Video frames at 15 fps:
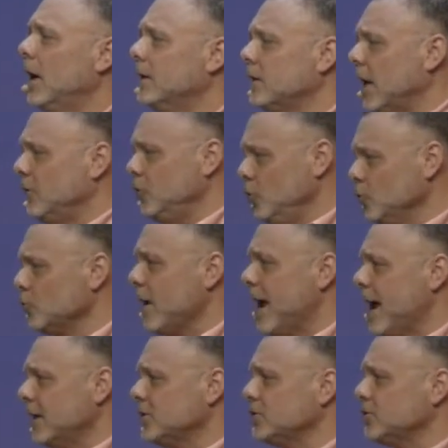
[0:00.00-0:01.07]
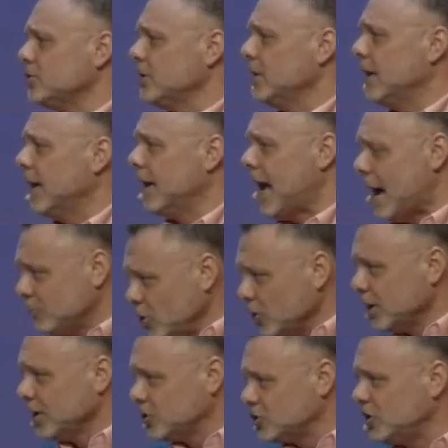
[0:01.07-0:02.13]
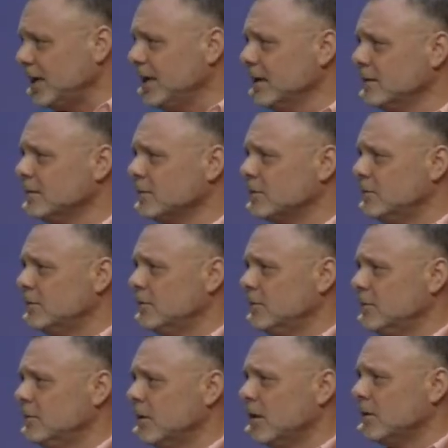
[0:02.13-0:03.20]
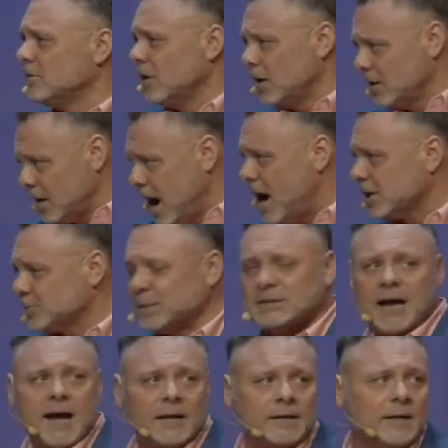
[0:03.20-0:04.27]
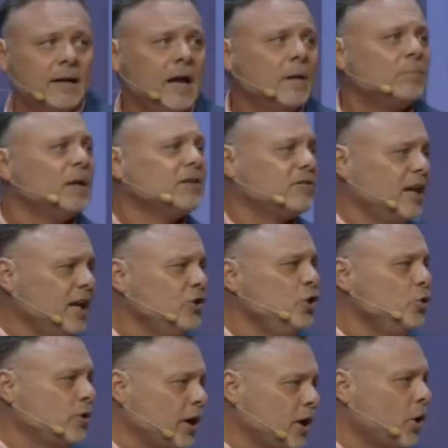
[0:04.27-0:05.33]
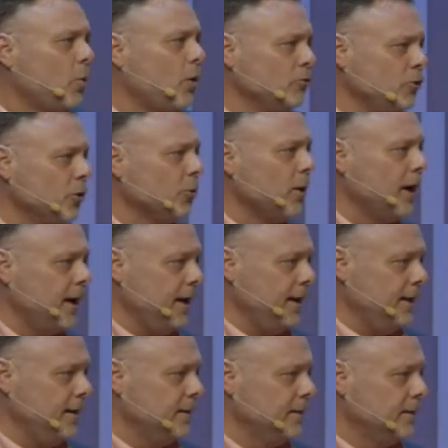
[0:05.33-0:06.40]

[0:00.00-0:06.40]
and, and you rest. I'm going to extend the, the hospitality, but then you can go on your way.